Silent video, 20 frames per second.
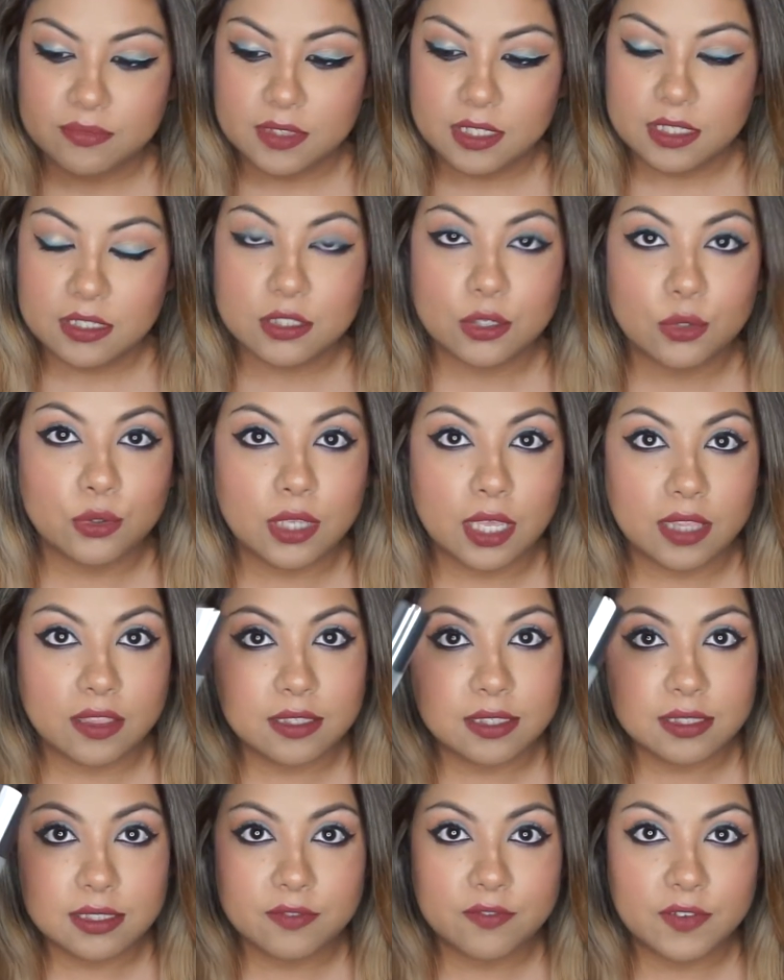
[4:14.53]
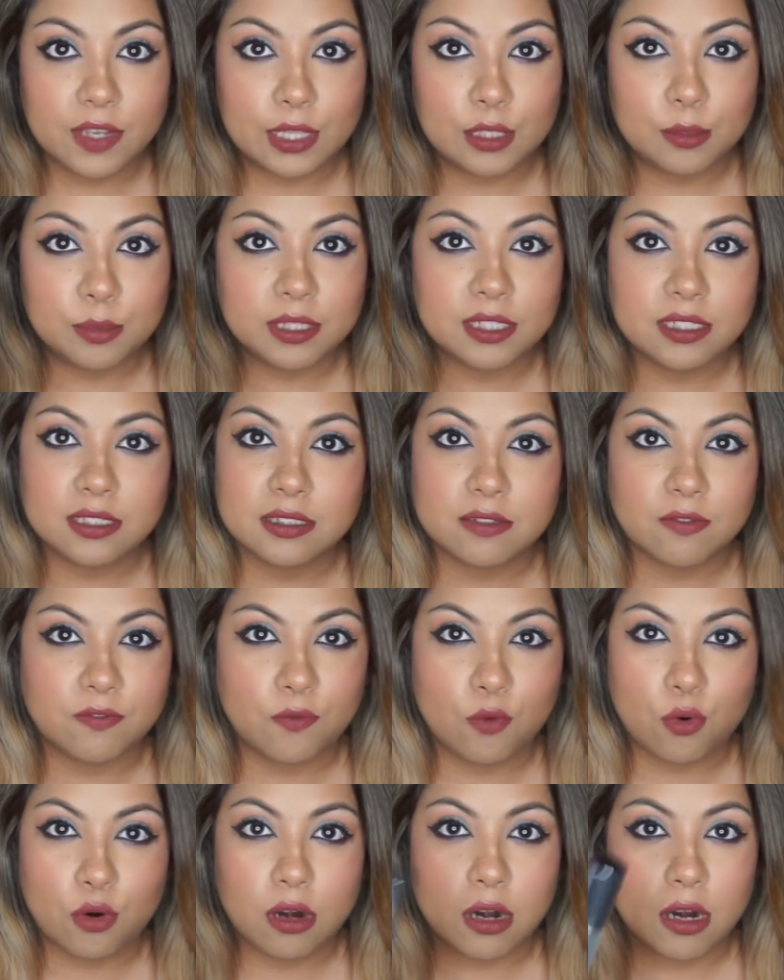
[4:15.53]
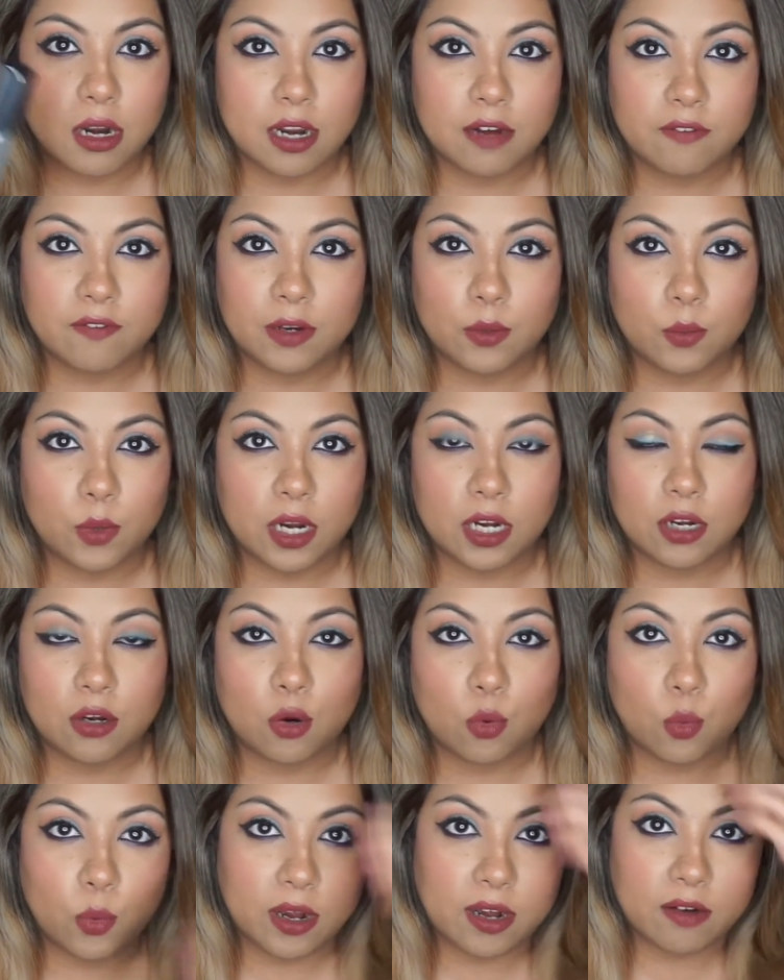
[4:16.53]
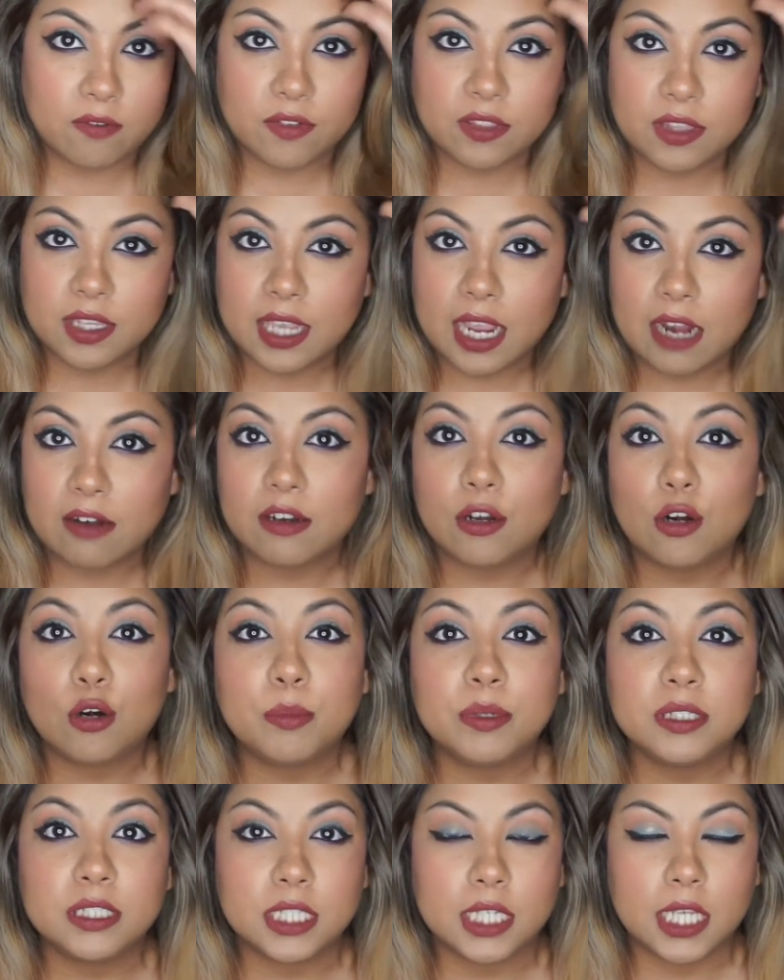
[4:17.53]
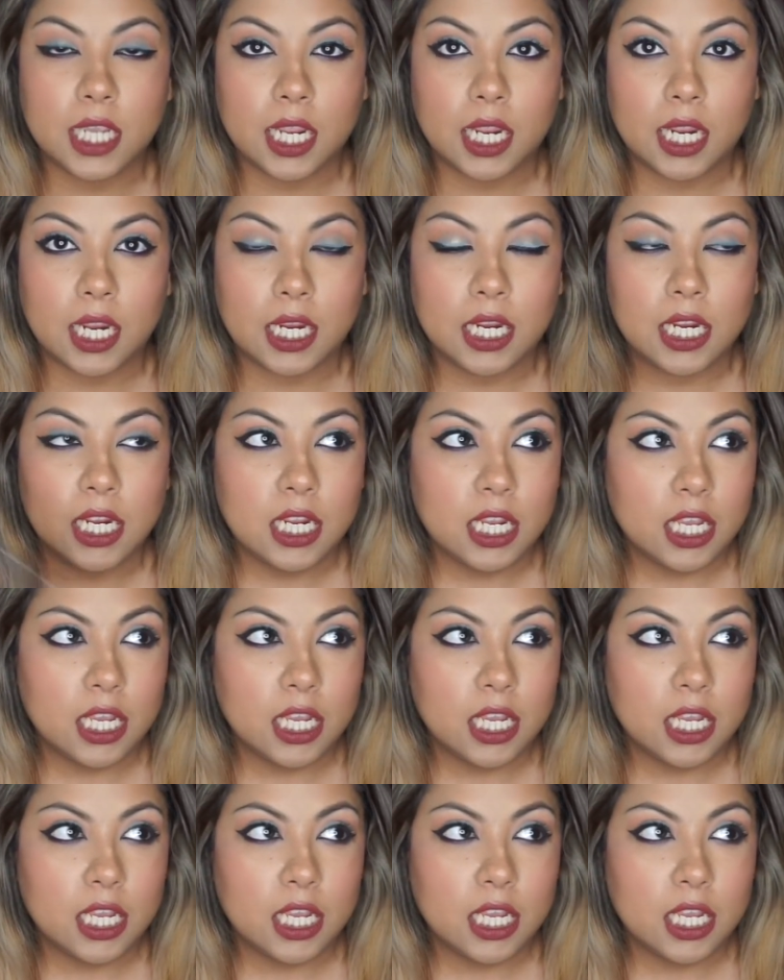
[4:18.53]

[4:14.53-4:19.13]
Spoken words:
So yeah, this is available in Sephora, everywhere, or wherever they carry Urban Decay.